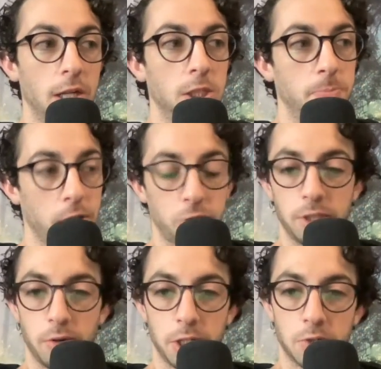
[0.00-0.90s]
especially
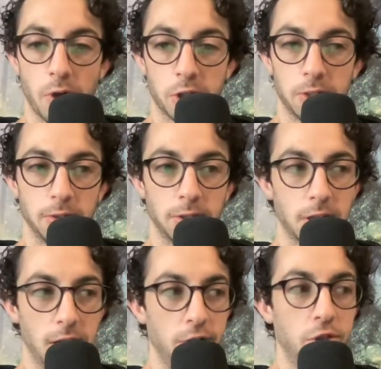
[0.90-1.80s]
during stretches,
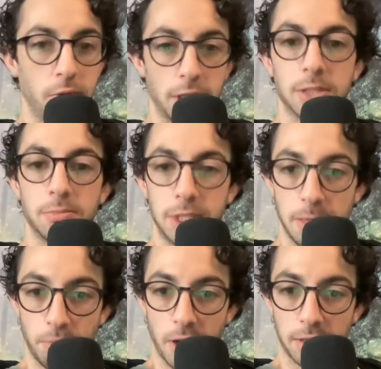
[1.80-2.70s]
doing some
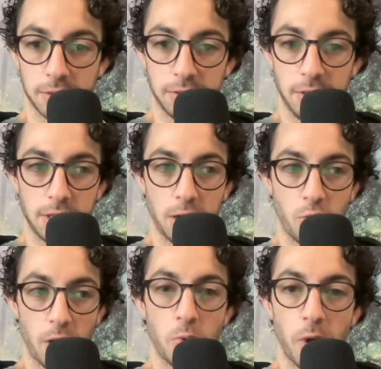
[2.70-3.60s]
deep breaths is a
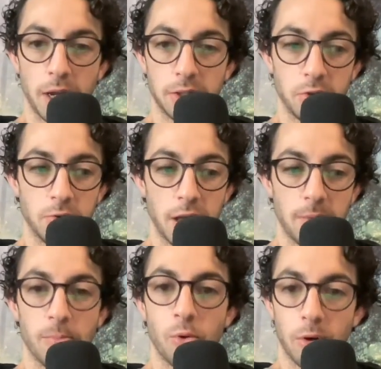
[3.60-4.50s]
great way to get
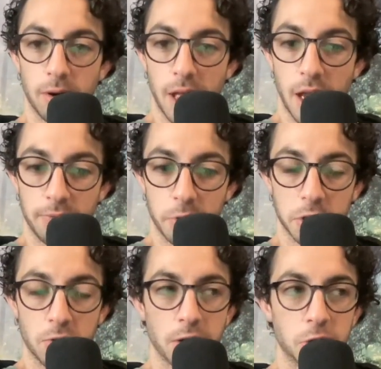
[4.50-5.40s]
more out of your
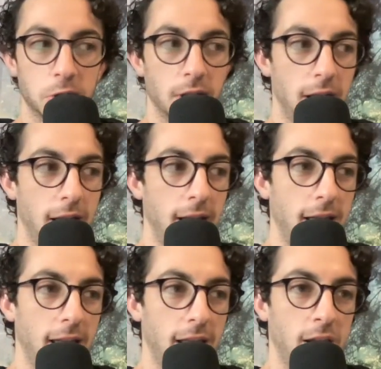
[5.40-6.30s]
stretch.
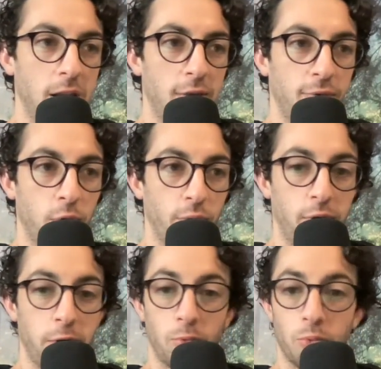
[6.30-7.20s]
And if you're
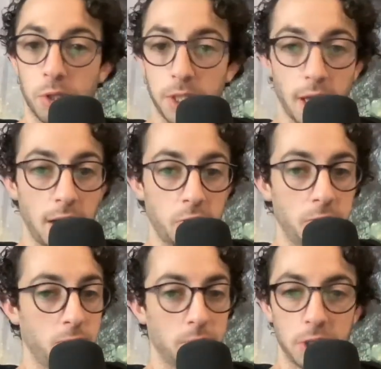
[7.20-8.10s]
feeling really
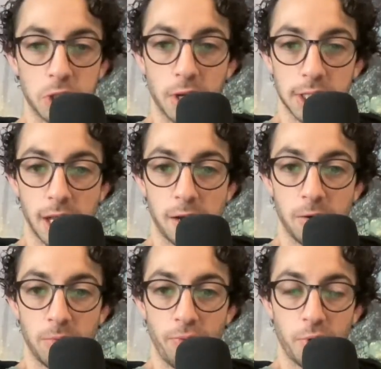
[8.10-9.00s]
anxious, really stressed
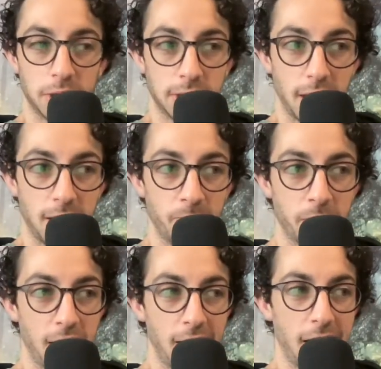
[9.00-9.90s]
out for this game,
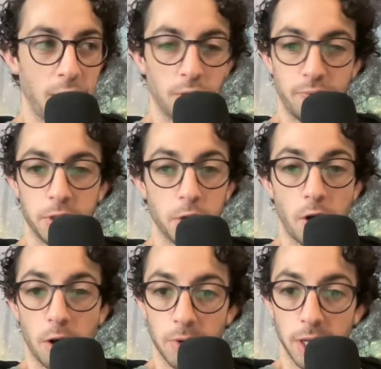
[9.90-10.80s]
and you can feel your
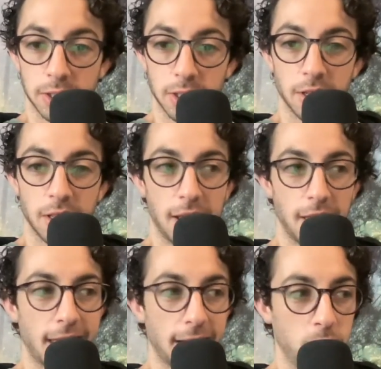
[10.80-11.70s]
heart racing,
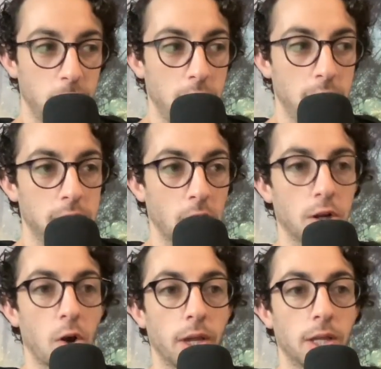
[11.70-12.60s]
that's when you can start
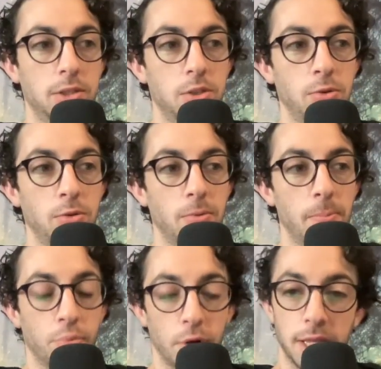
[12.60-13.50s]
going into
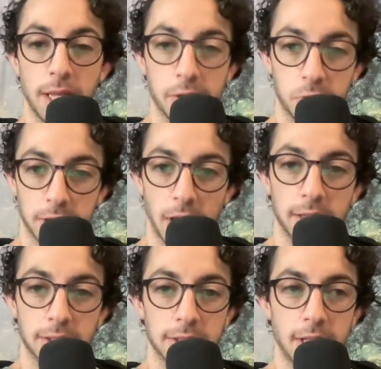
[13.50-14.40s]
breathing
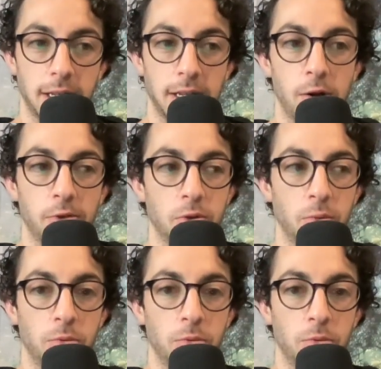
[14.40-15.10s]
exercises that can also